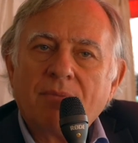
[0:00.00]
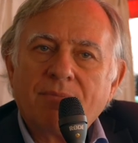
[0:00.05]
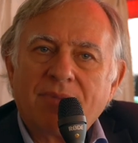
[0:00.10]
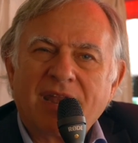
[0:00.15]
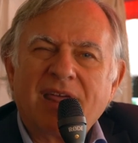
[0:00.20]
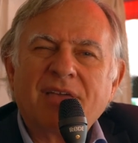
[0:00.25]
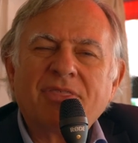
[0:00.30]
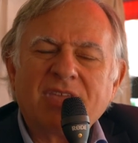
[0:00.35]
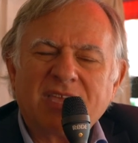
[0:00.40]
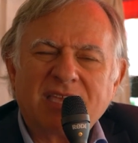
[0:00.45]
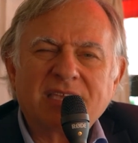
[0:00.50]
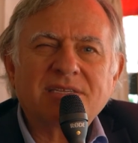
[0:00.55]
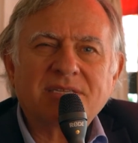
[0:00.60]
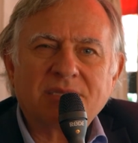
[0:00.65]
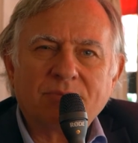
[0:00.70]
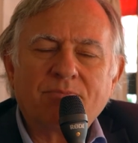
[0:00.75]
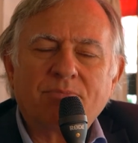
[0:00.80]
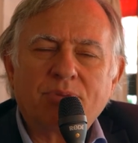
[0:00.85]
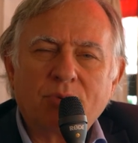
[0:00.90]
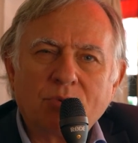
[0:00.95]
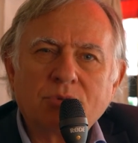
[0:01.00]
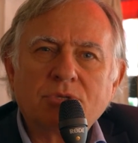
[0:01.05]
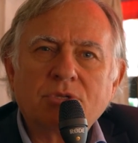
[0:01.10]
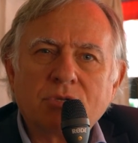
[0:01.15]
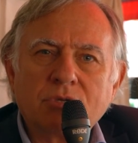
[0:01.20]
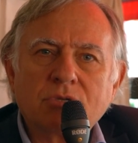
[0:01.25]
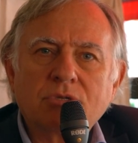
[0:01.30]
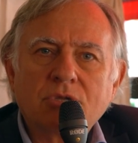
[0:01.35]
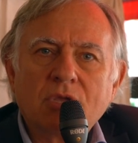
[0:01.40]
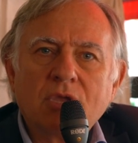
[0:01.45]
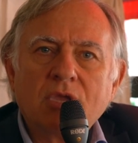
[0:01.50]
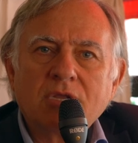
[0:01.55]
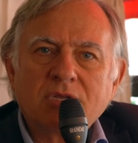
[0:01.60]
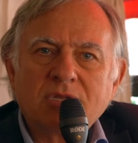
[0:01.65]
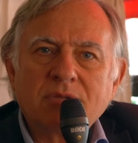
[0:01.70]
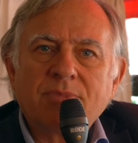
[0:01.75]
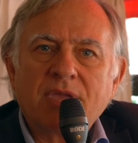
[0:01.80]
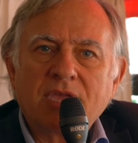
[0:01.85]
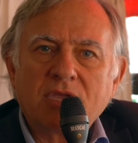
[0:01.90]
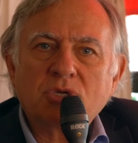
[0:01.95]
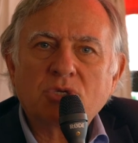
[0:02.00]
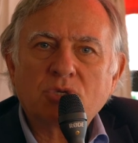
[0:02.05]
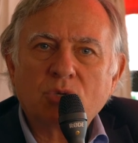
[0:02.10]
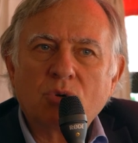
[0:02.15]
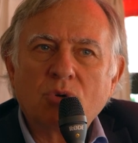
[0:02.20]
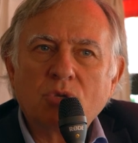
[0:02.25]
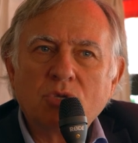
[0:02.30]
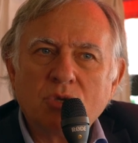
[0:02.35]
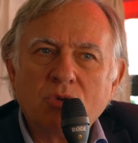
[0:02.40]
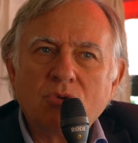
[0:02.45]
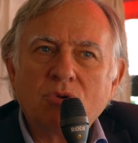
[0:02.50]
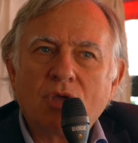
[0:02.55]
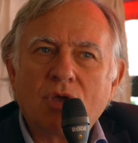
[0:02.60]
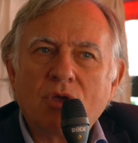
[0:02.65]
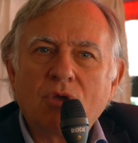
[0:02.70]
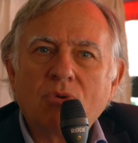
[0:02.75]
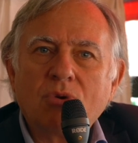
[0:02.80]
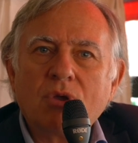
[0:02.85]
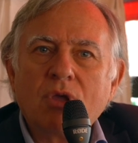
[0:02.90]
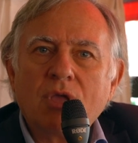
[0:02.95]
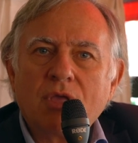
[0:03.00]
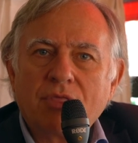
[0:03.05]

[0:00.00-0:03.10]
but I think it's important to make sure you know